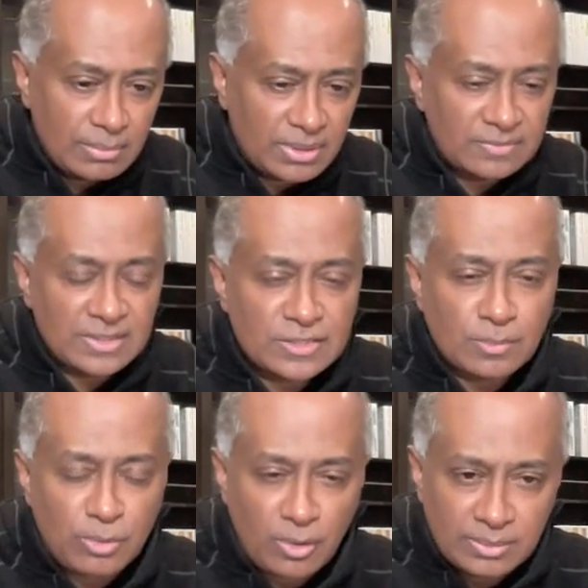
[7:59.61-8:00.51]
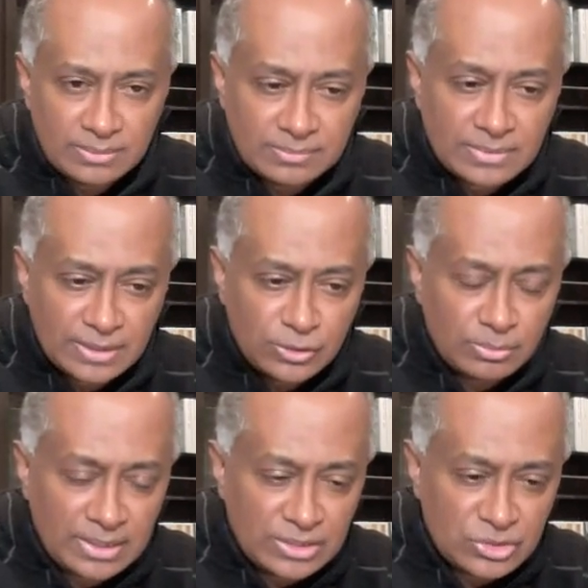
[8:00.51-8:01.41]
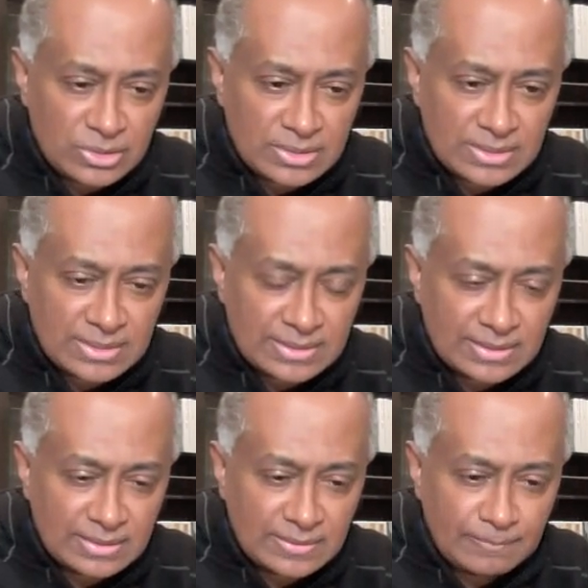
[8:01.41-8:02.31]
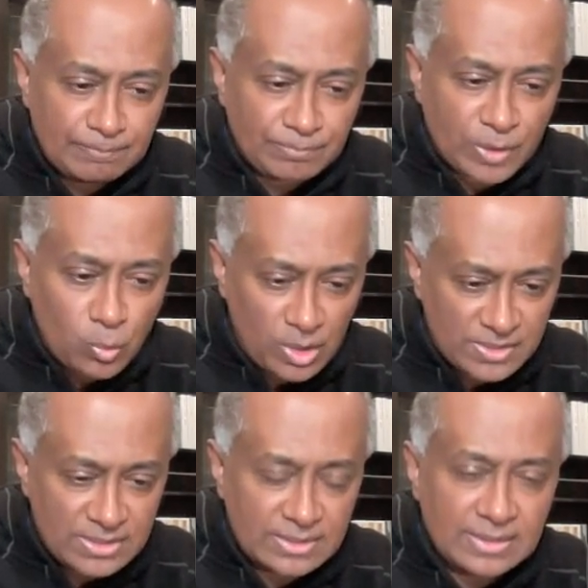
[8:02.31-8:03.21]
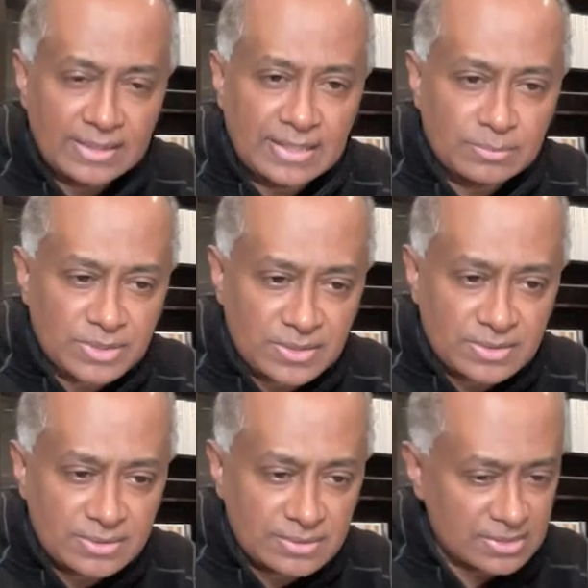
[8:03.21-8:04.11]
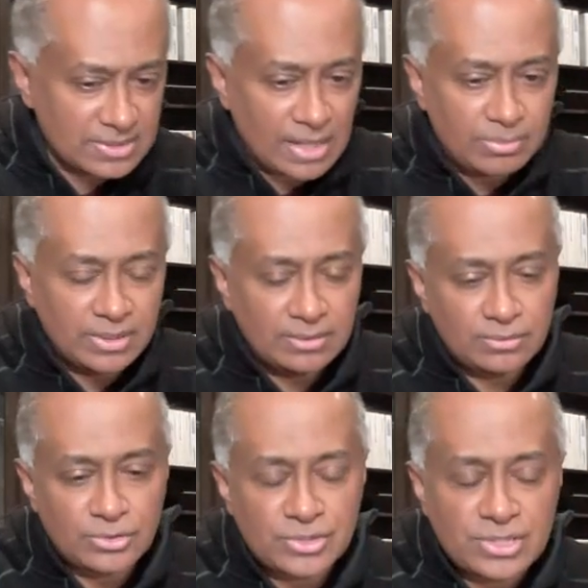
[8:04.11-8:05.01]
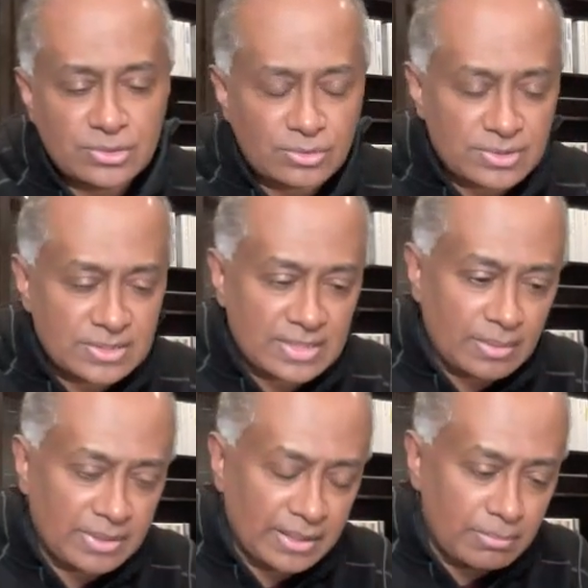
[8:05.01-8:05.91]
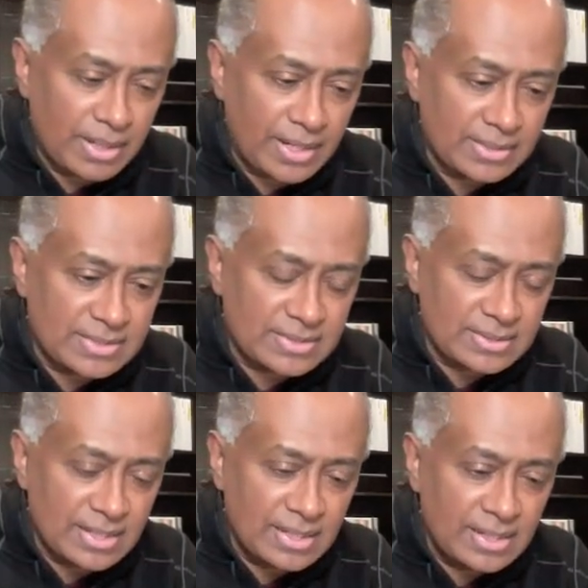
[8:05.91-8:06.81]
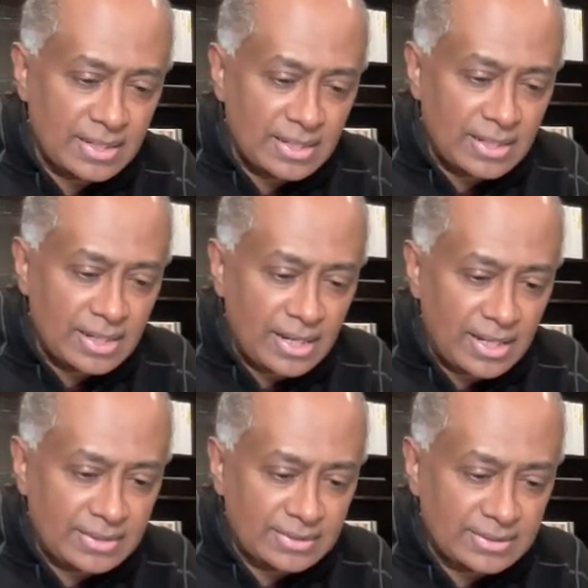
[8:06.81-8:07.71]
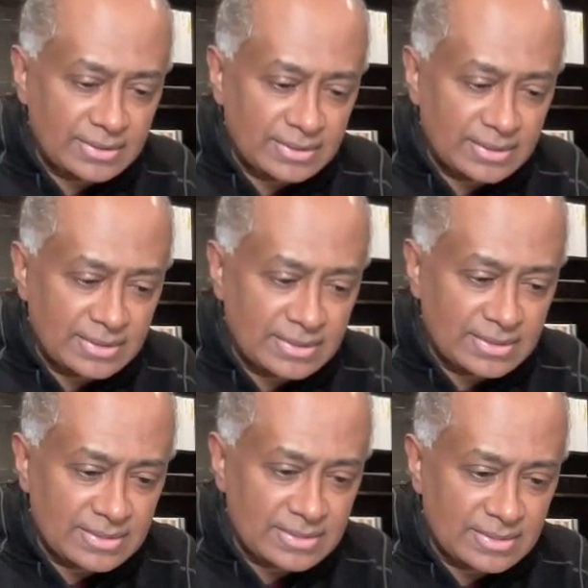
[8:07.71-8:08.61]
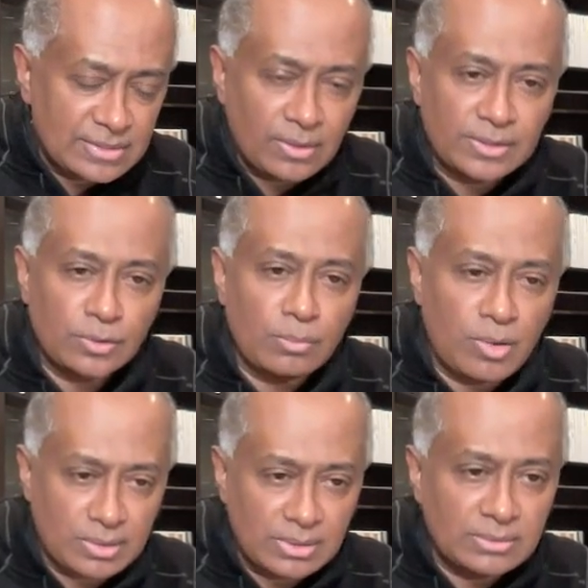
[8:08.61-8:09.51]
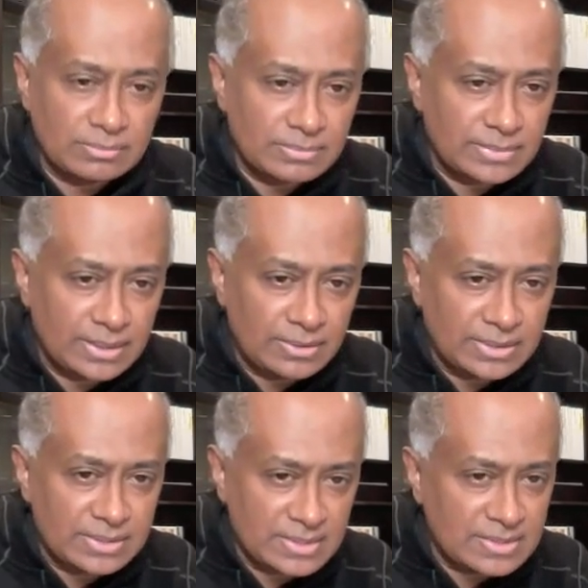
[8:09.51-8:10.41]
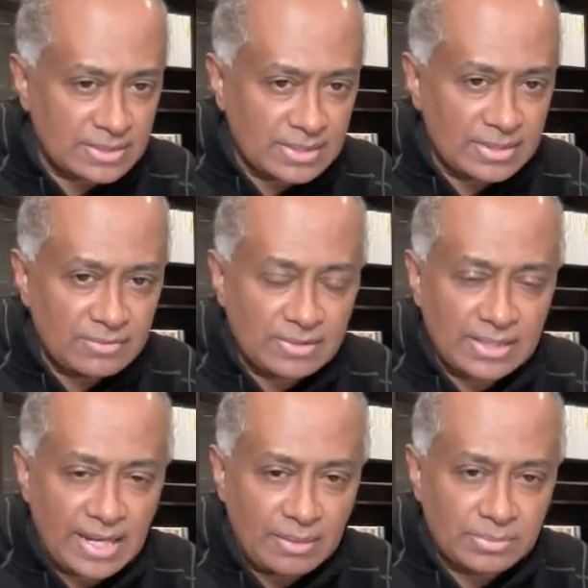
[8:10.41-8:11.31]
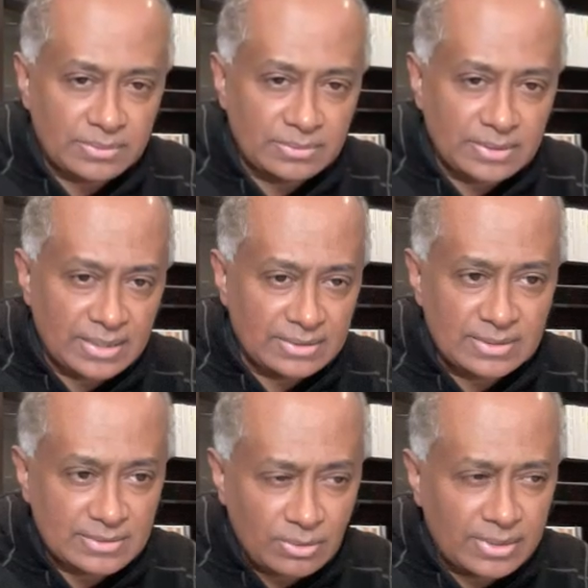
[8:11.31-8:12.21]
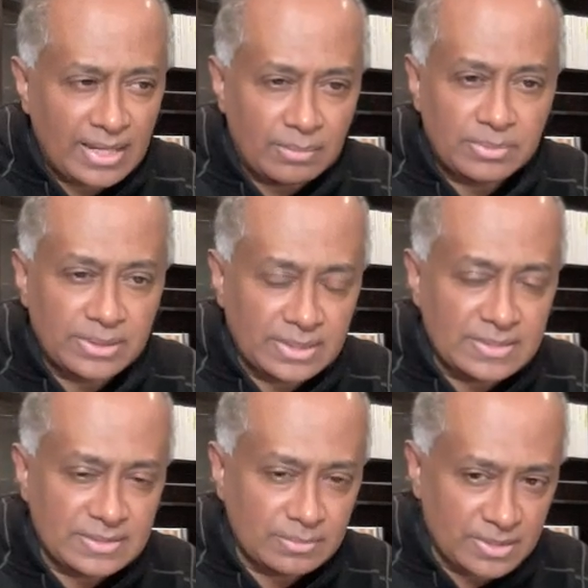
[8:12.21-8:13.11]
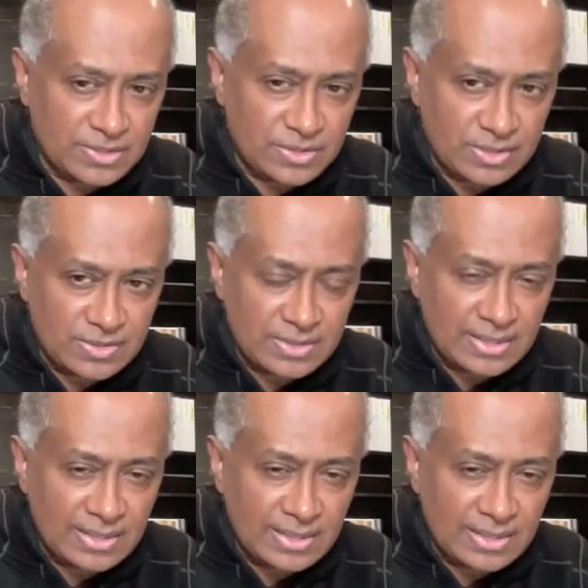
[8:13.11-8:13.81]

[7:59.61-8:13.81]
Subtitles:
But if is a problem, a human agent walks in and helps us. This is happening in grocery stores, it's happening in banks, and it's not a new model. It'll definitely happen, and it's already happening in some industries.